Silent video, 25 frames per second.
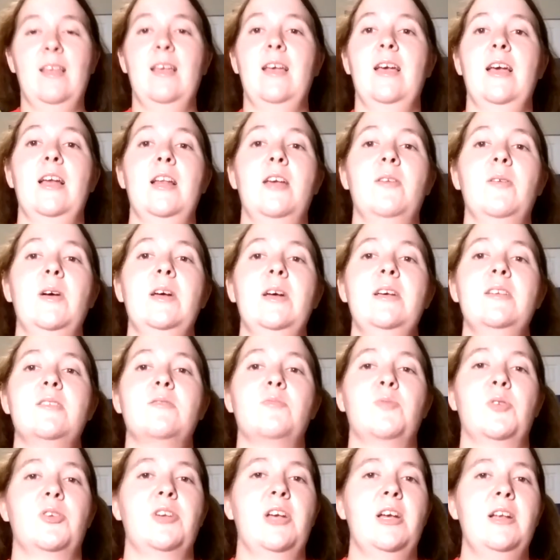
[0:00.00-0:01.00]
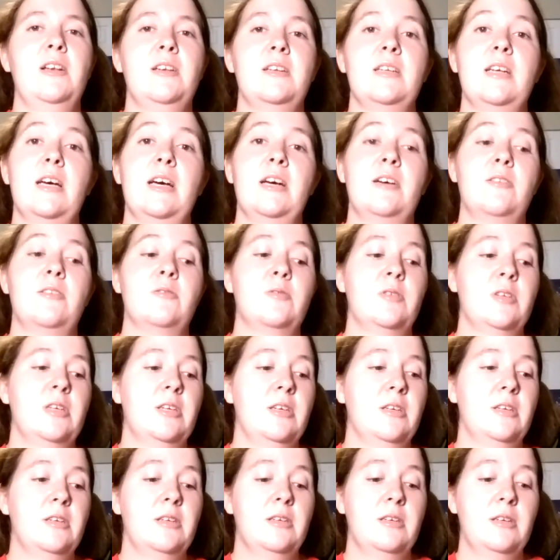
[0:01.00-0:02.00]
Anyways, we're getting down
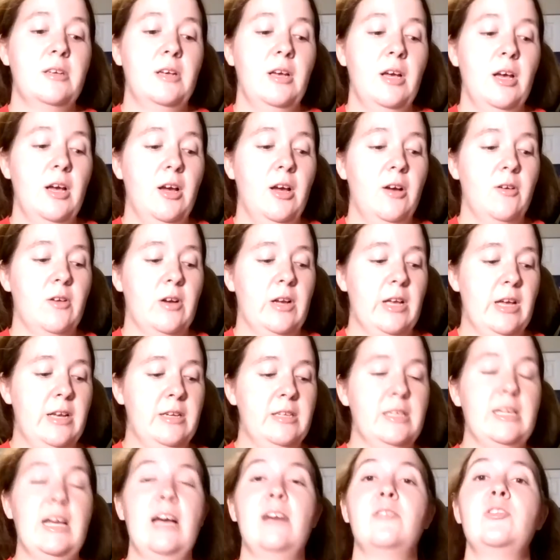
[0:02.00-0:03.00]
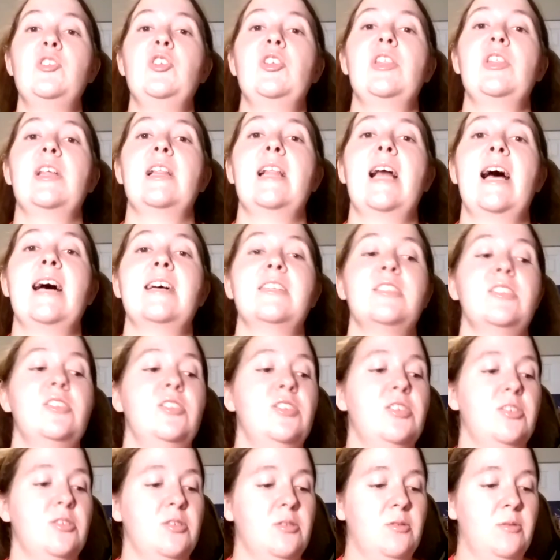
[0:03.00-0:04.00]
to the last
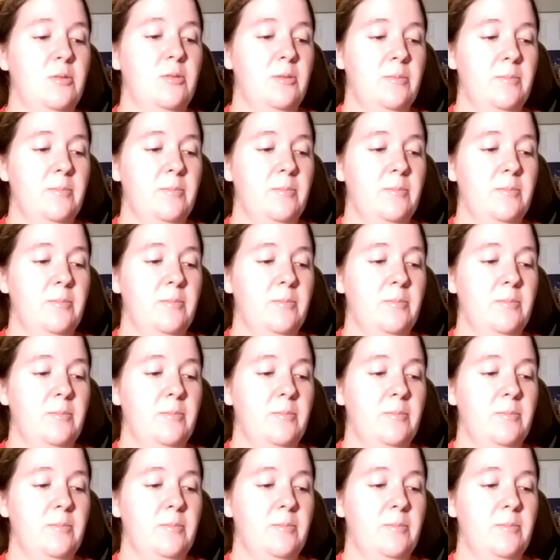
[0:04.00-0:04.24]
two.